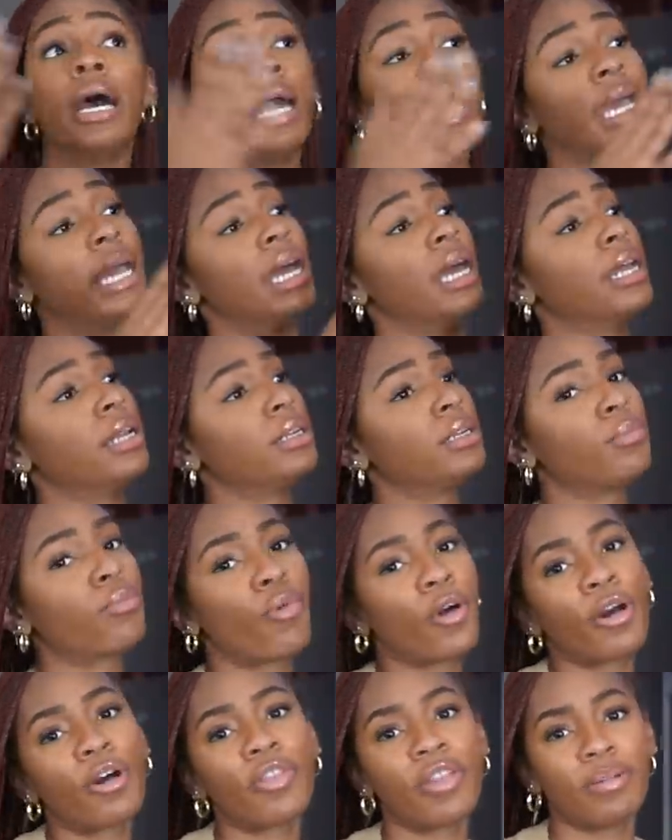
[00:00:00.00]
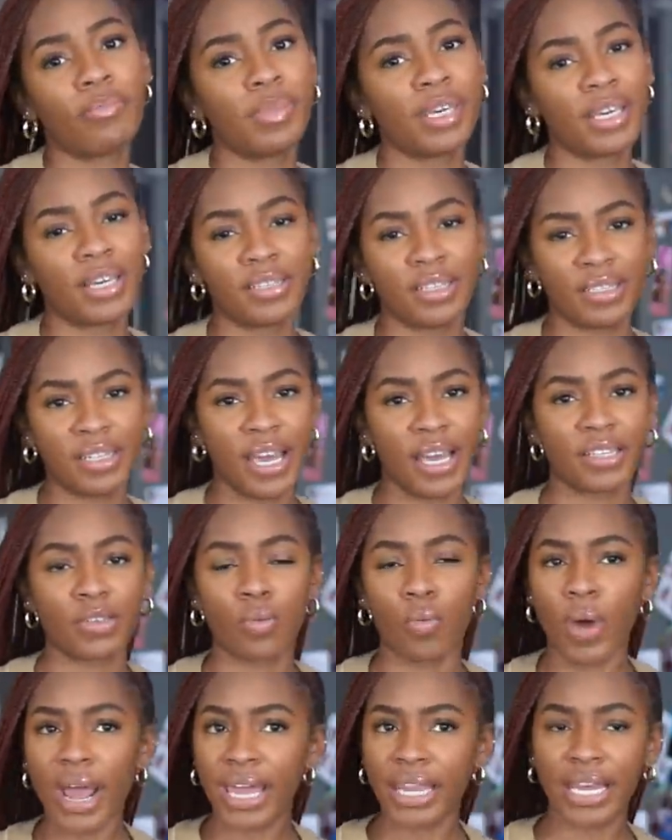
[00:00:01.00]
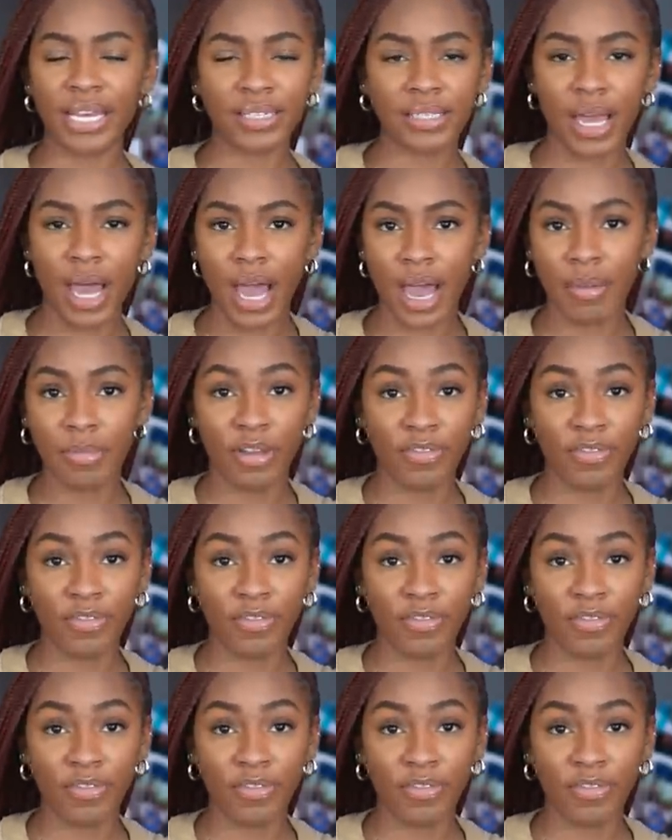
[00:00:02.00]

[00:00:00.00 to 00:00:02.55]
and boil them because it takes way less time.